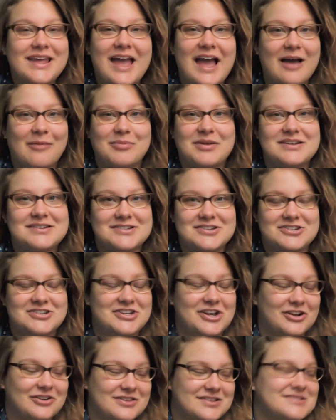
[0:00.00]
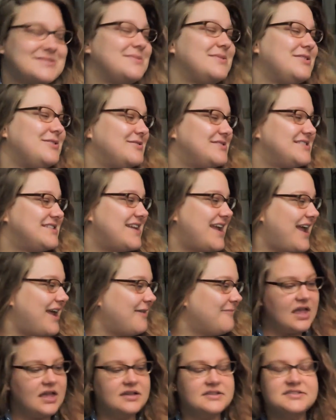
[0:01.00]
happy to share this with you
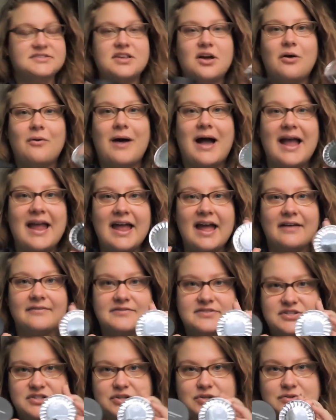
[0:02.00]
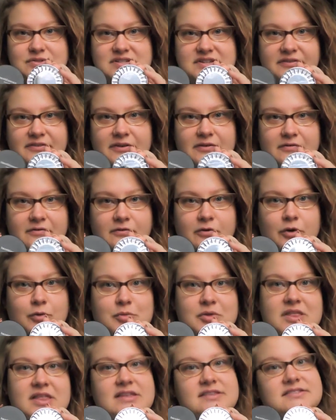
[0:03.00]
today. So I have two different
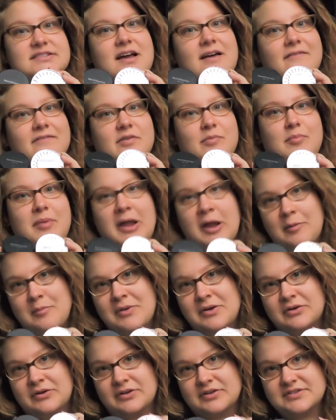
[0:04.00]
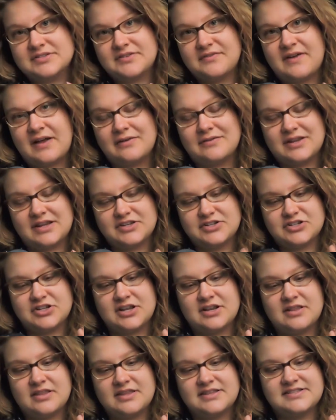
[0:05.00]
formulas of the BareMinerals
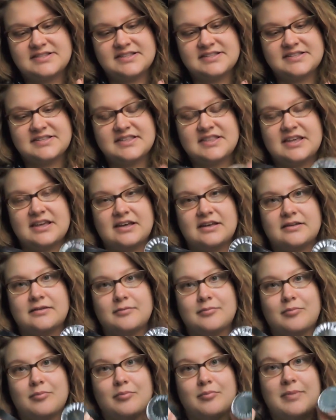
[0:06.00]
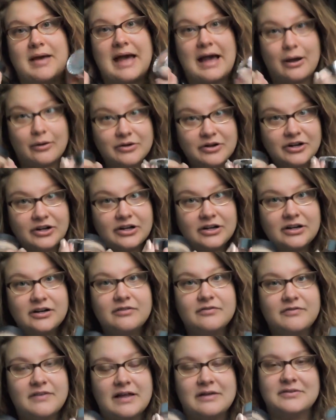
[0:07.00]
foundation. This is the powder
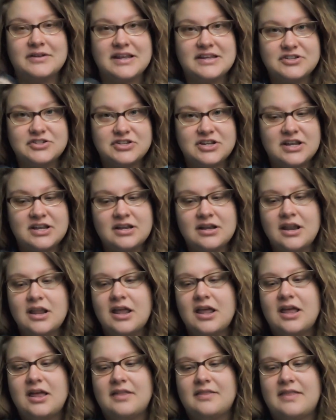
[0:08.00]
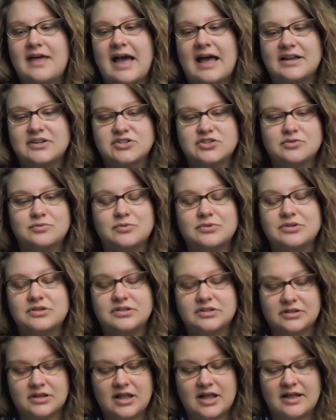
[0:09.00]
foundation, the
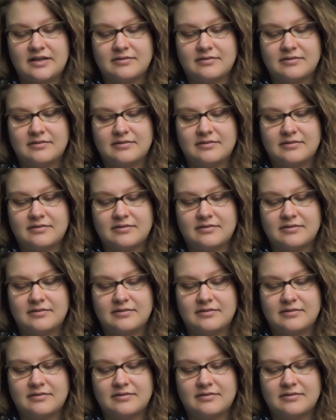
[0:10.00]
actual